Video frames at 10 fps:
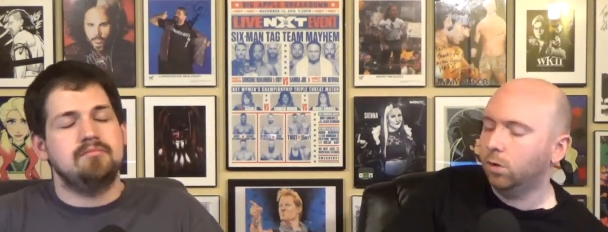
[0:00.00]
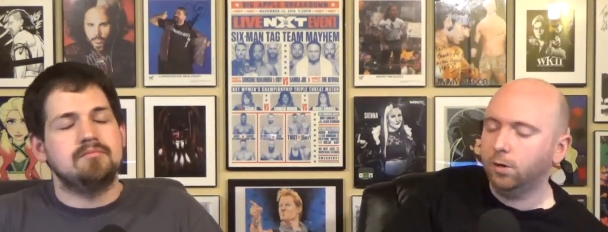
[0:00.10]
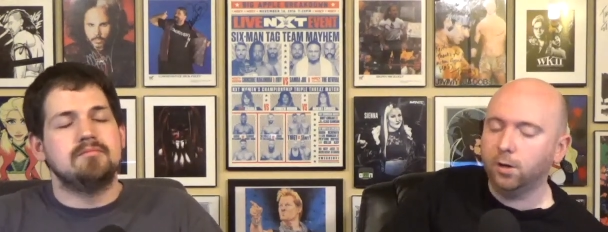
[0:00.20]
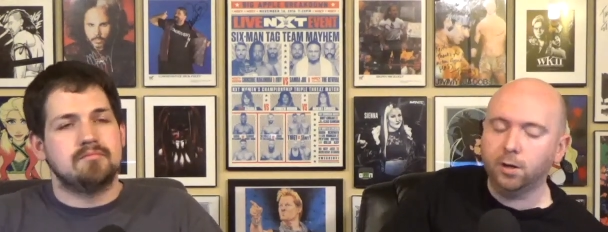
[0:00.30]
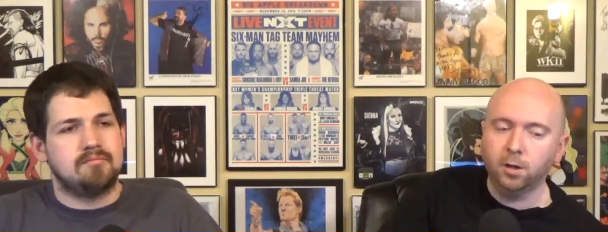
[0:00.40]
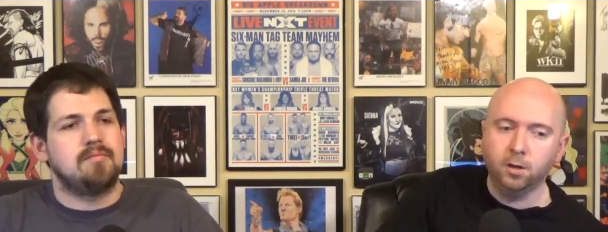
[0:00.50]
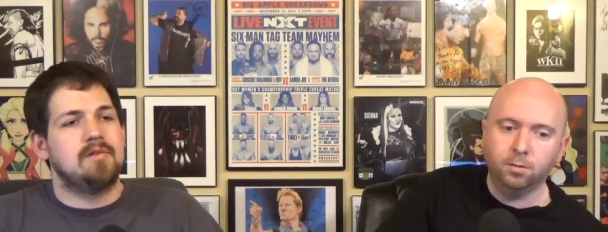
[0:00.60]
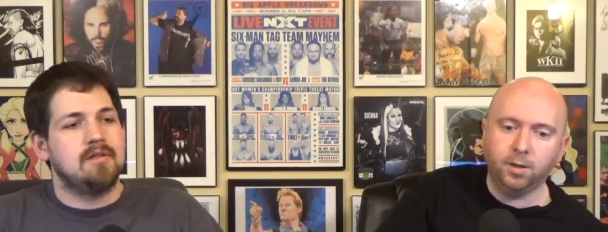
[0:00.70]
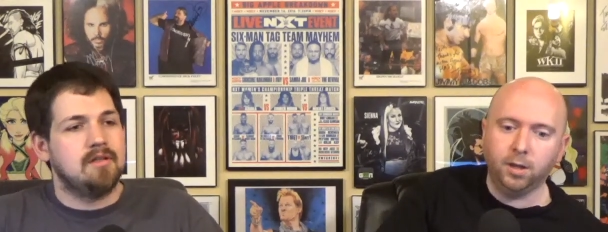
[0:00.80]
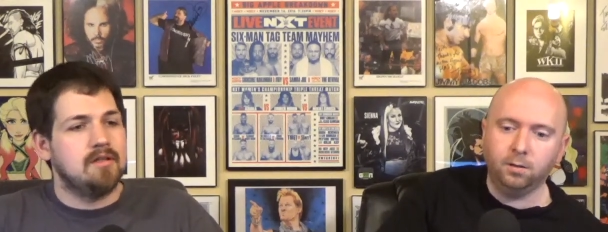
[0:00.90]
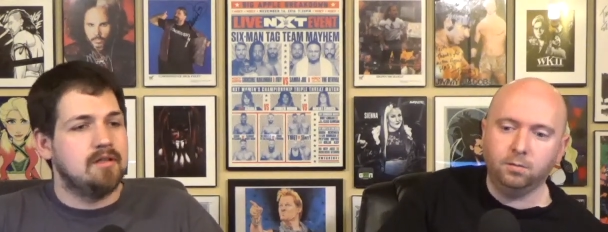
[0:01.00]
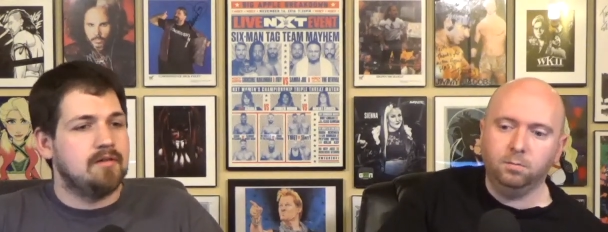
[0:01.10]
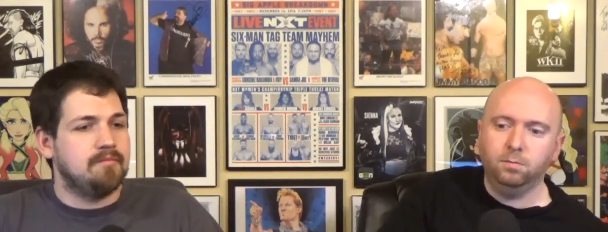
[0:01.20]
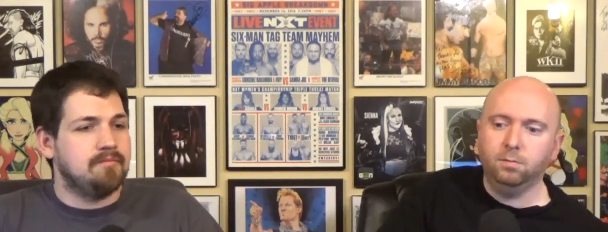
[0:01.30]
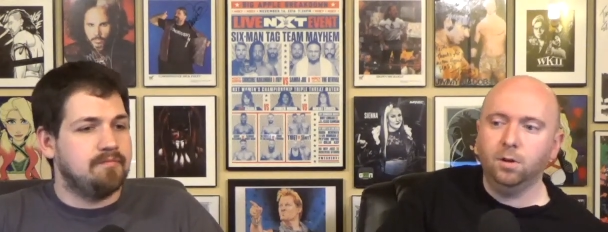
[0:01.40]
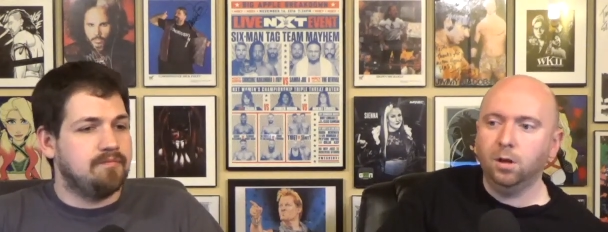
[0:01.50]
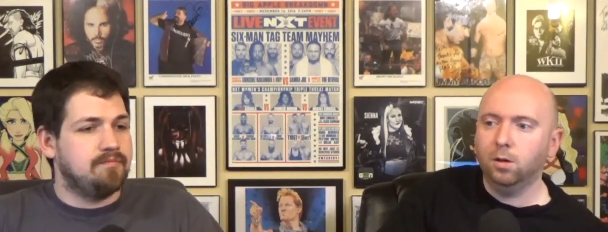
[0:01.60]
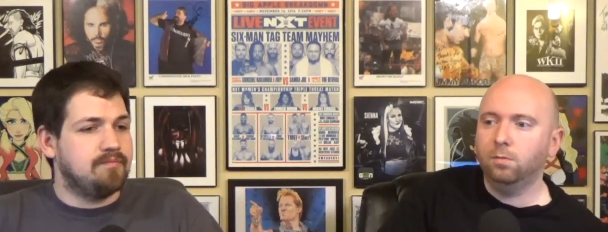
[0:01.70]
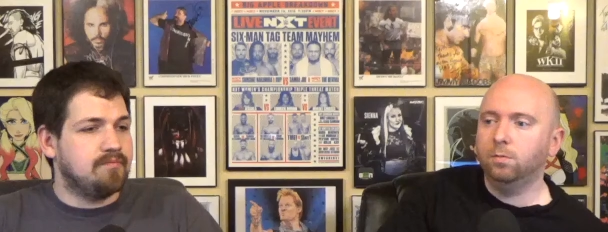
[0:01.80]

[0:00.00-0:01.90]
Speaker 1: whatnot, that uh,